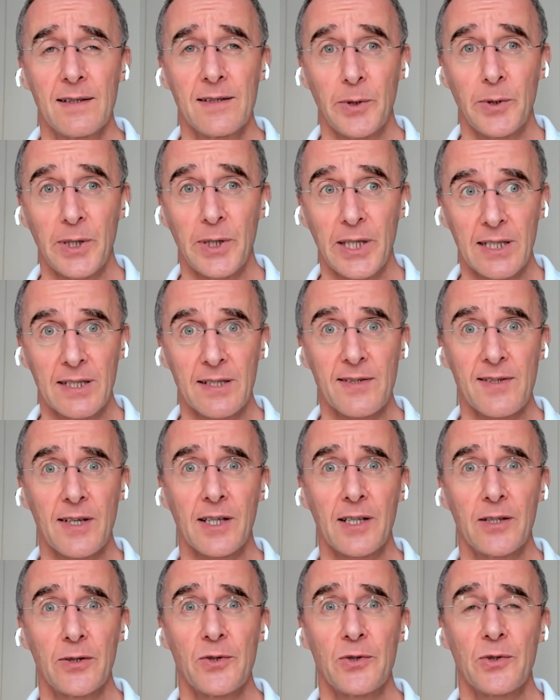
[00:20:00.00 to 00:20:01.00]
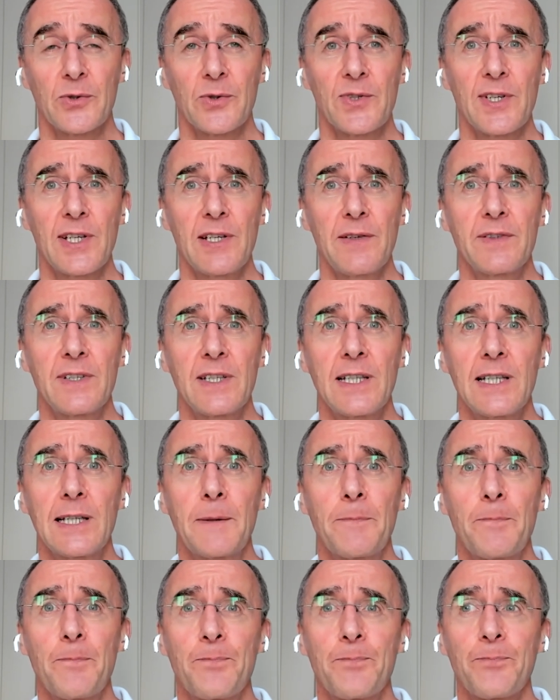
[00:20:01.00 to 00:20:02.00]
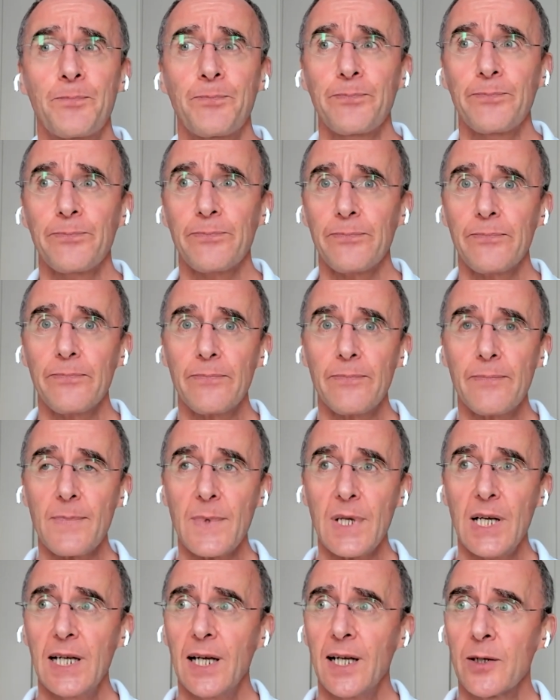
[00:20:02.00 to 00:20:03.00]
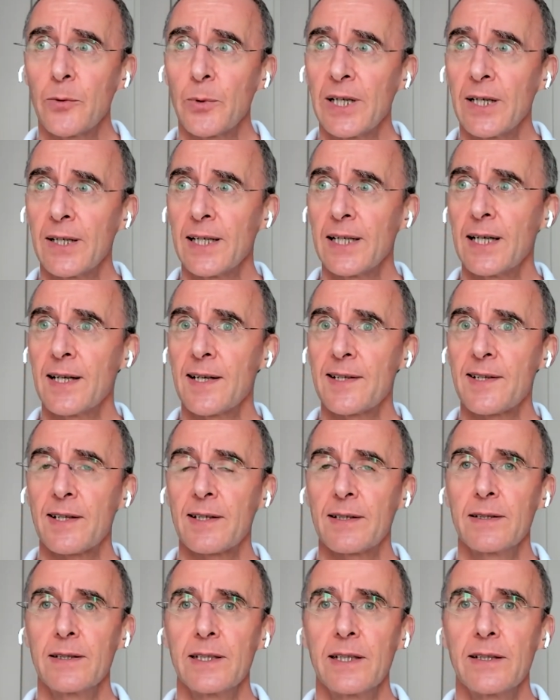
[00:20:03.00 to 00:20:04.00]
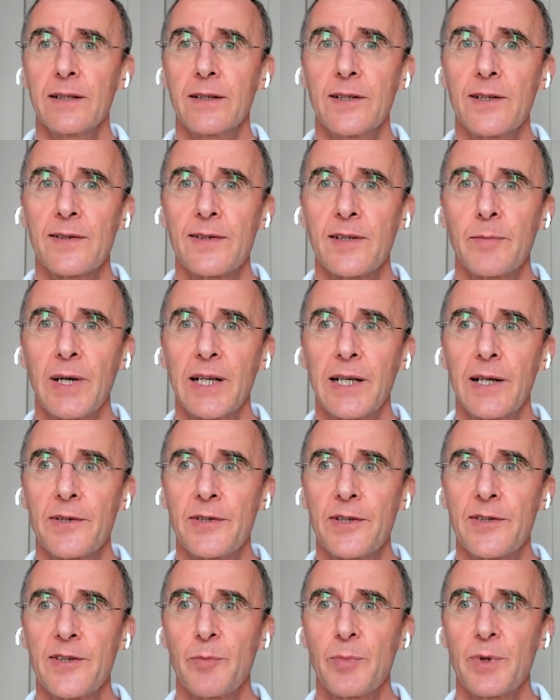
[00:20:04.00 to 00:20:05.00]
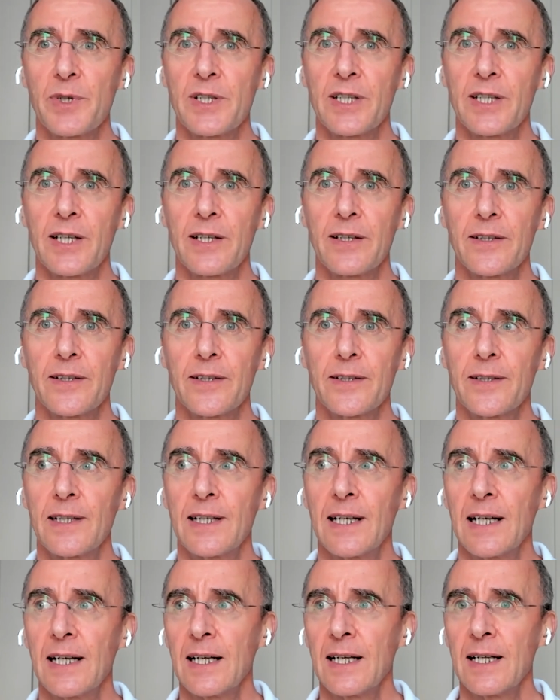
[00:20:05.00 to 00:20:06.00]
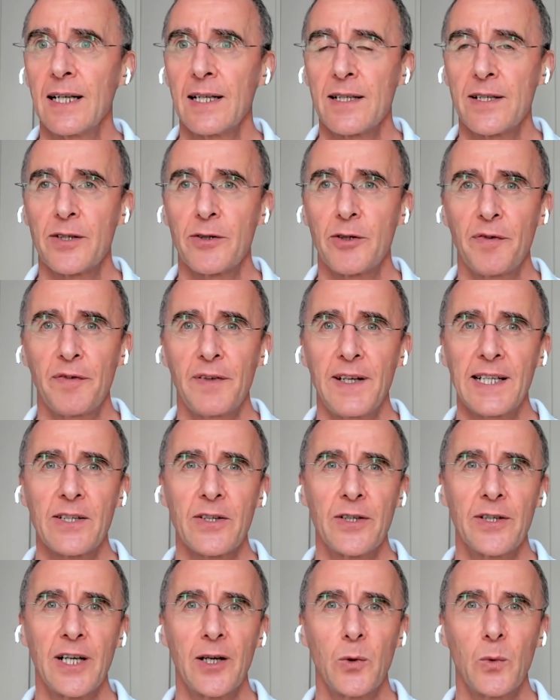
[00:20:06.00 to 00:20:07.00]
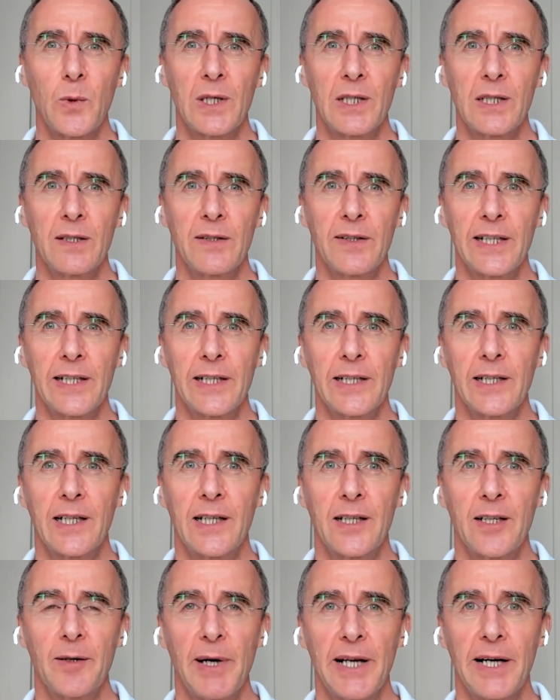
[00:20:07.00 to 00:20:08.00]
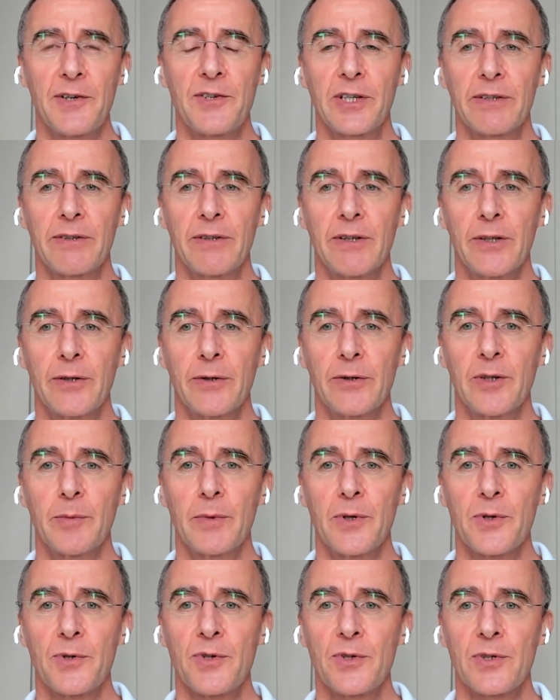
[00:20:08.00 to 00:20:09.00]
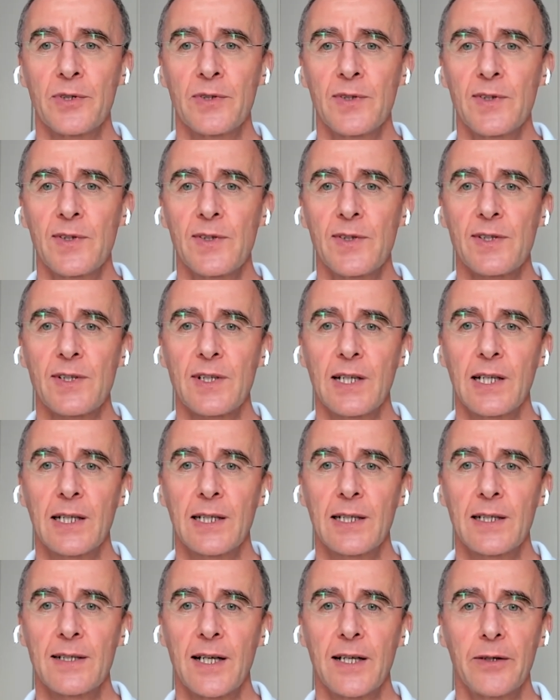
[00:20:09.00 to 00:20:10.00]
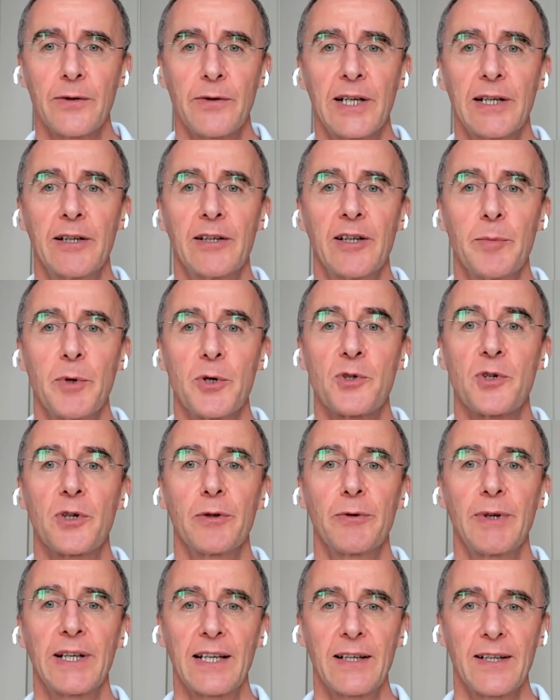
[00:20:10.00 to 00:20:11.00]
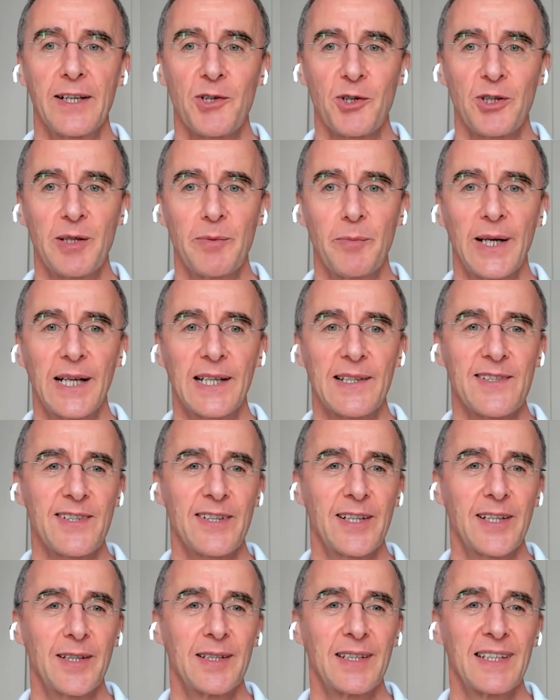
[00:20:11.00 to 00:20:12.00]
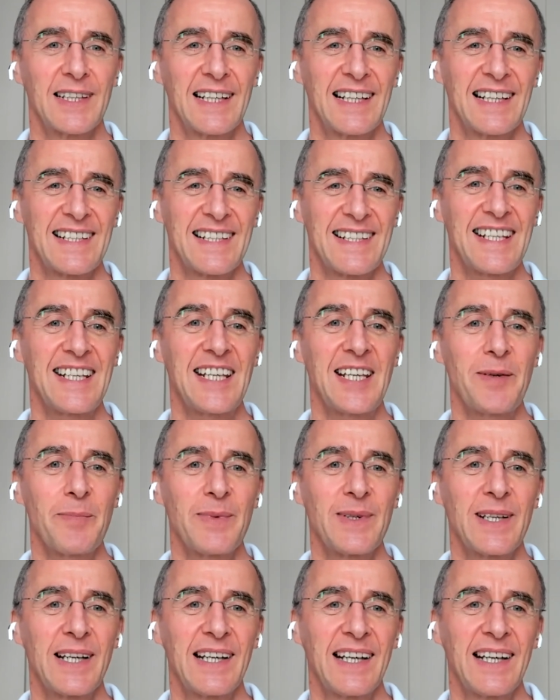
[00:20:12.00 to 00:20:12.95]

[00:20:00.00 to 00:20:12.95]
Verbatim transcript: So we get into psychological safety, and when I ask leaders and managers in particular to reflect on how well they are managing their own emotions and how their emotional regulation impacts their team,